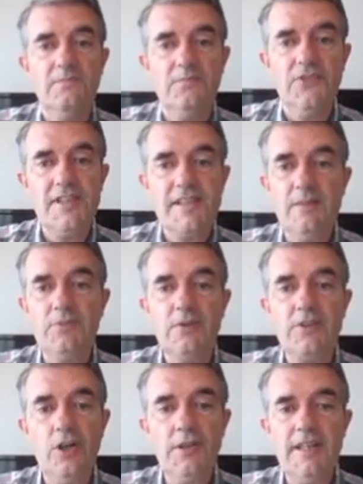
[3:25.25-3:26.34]
for example,
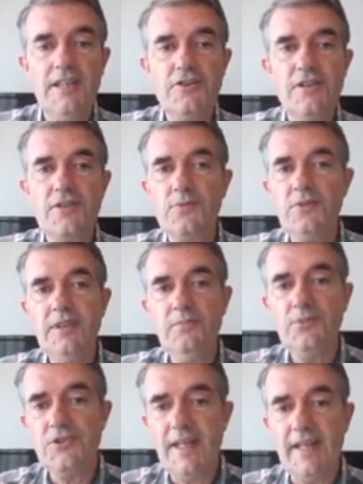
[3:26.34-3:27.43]
correlations between
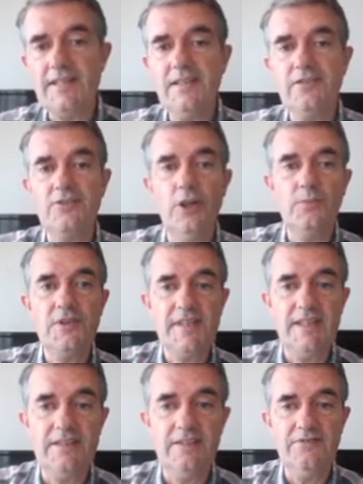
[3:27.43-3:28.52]
protected and
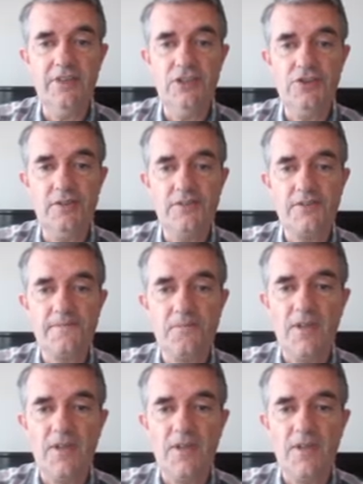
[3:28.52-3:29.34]
non-protected features,